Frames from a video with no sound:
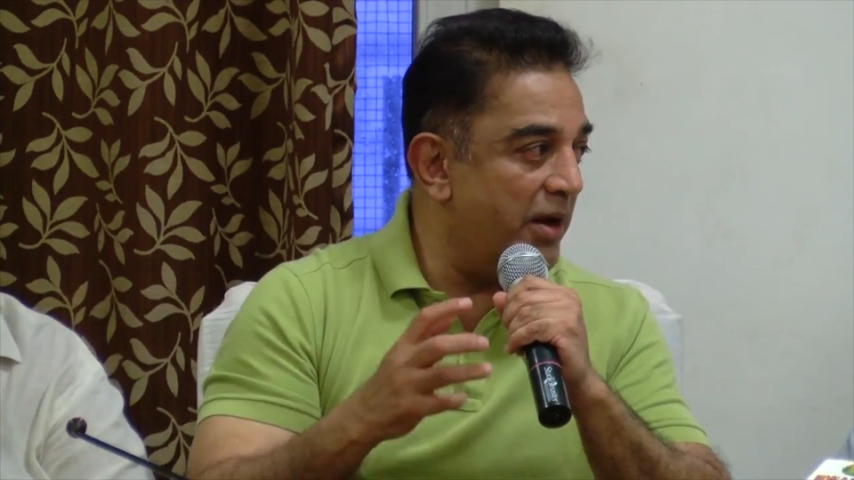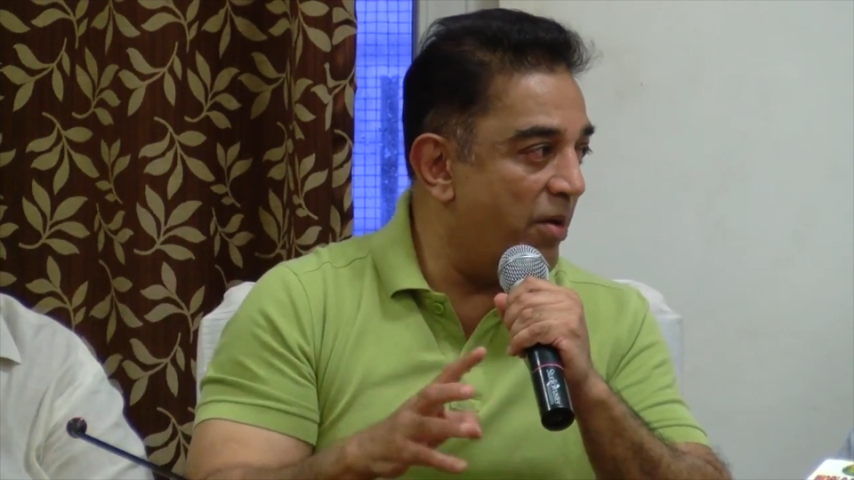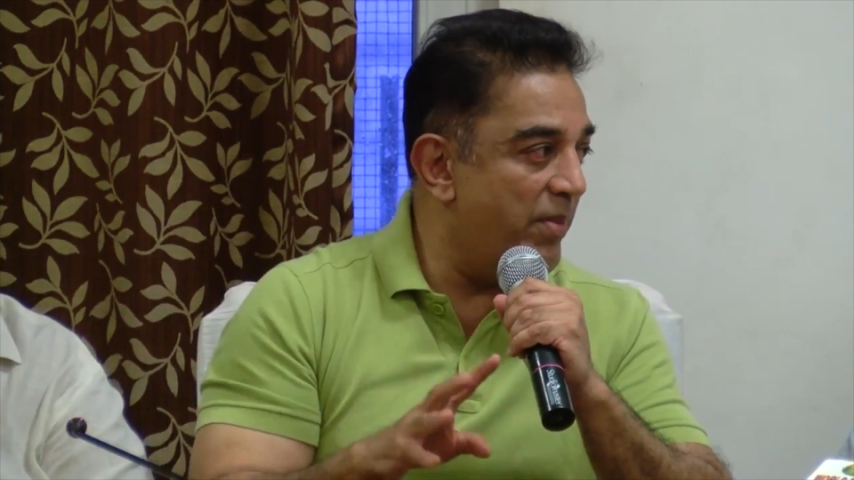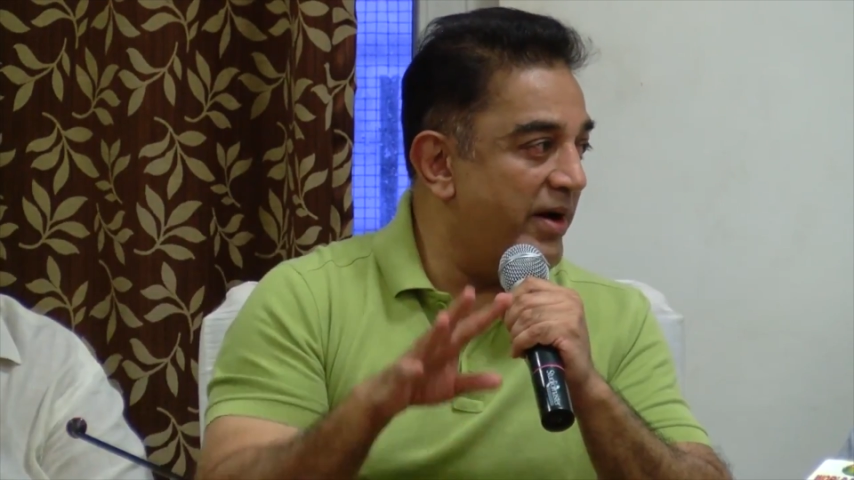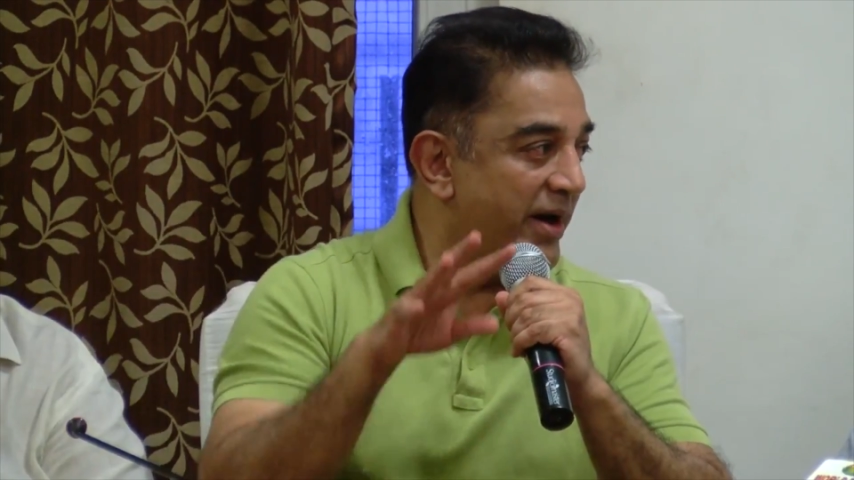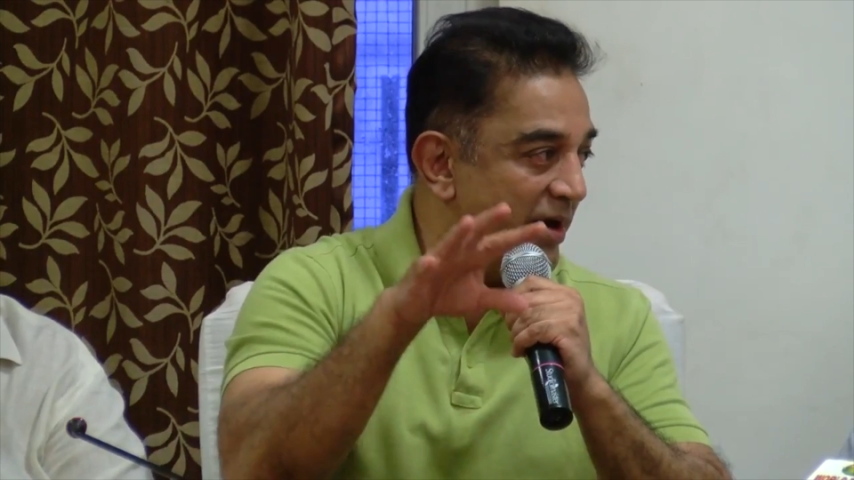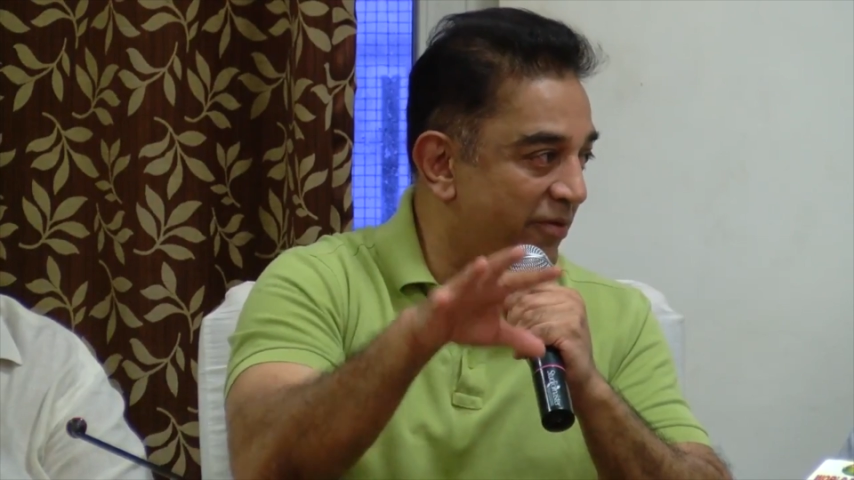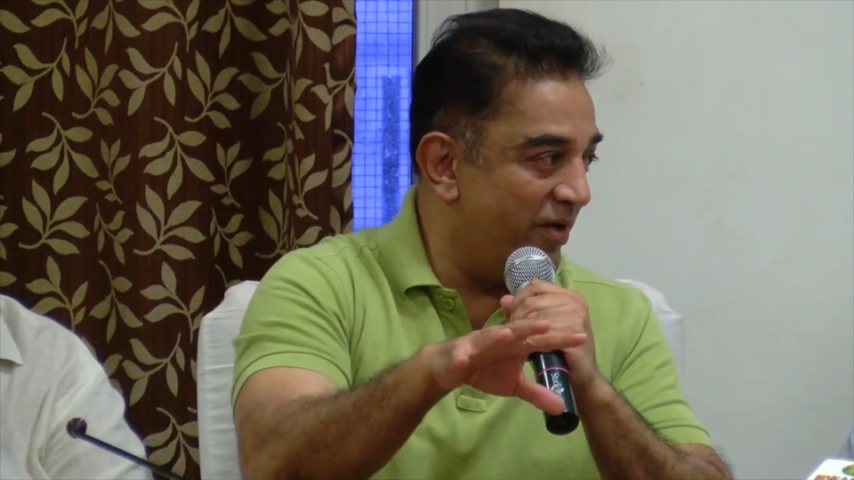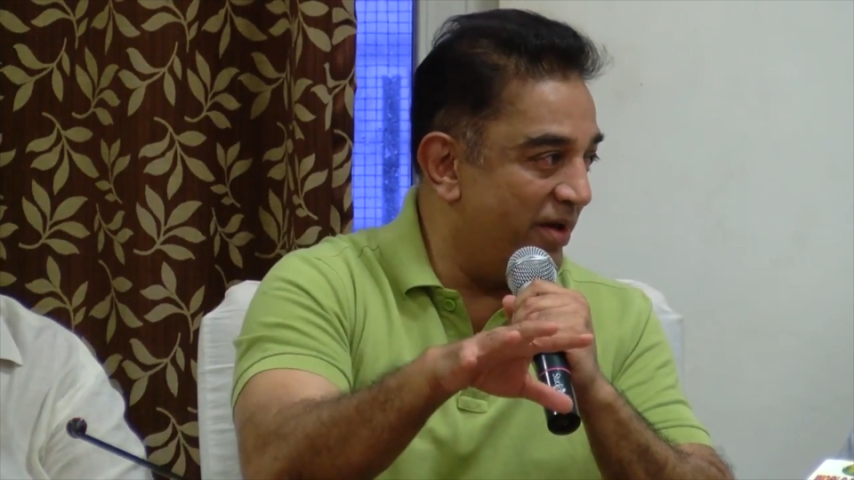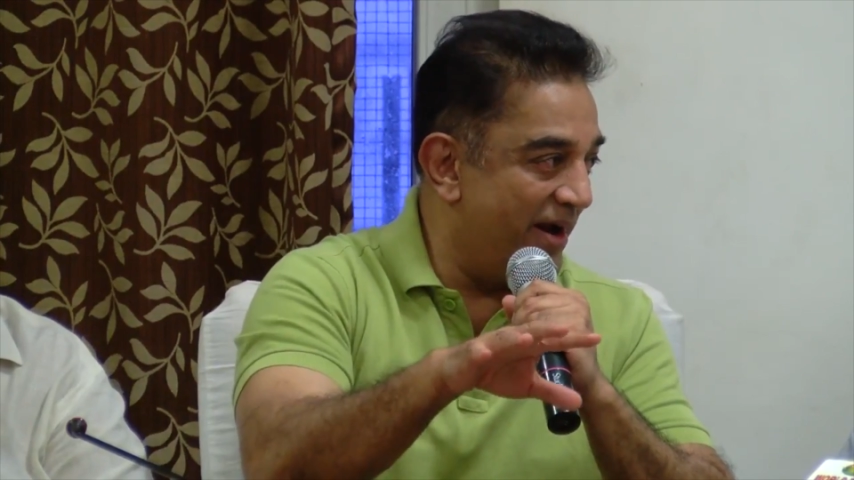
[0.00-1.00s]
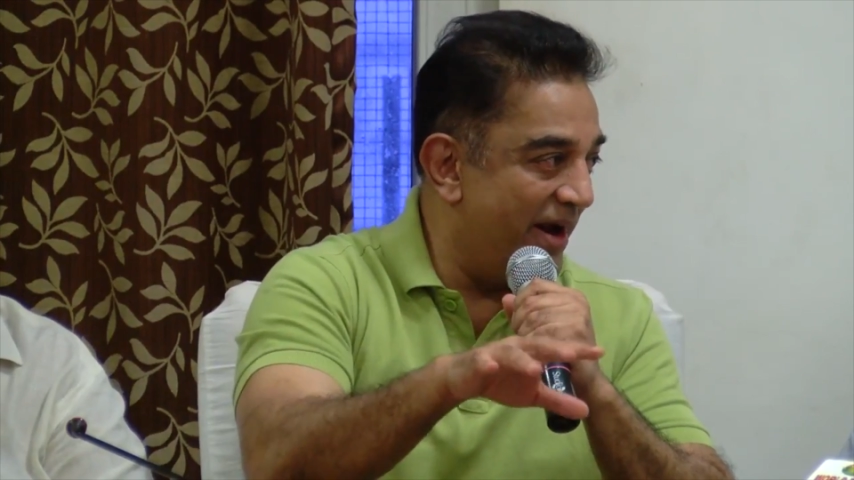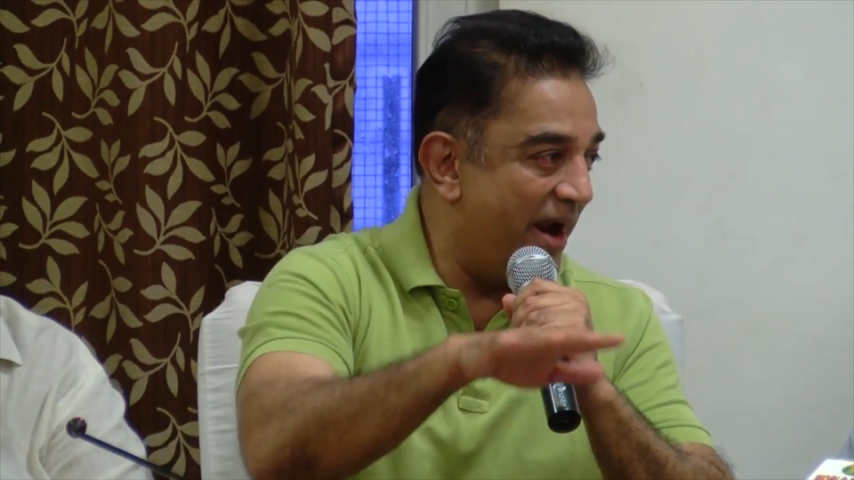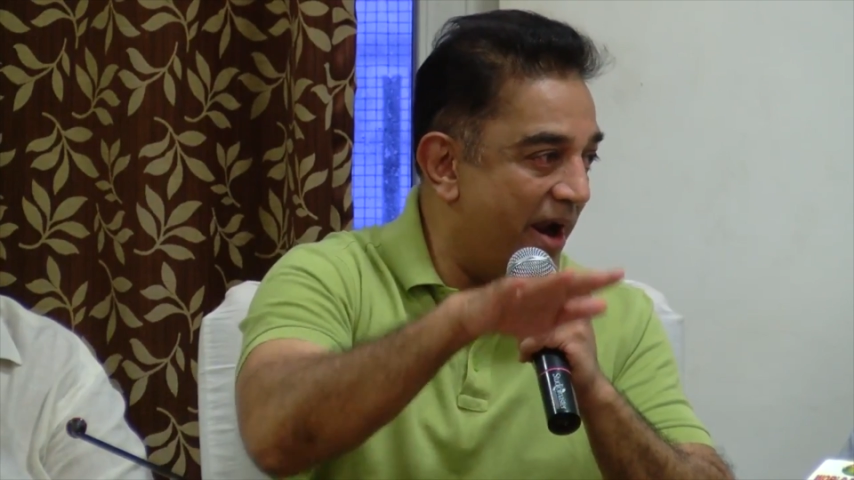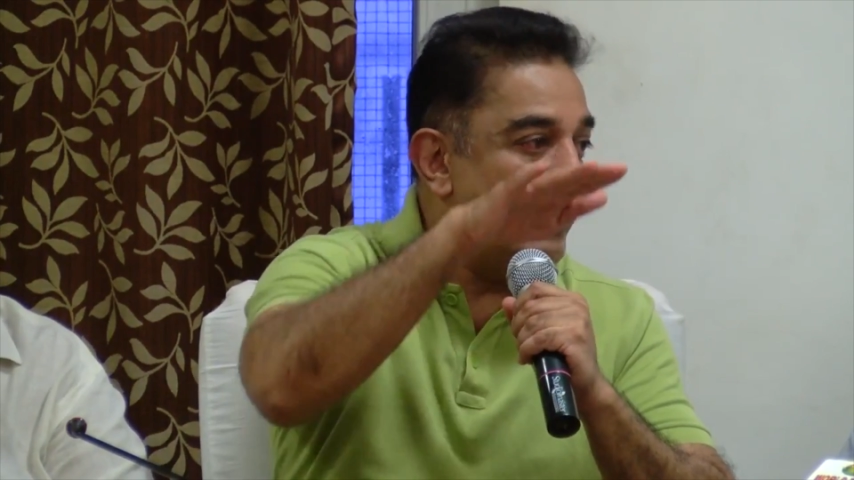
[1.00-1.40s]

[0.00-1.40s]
the government interfering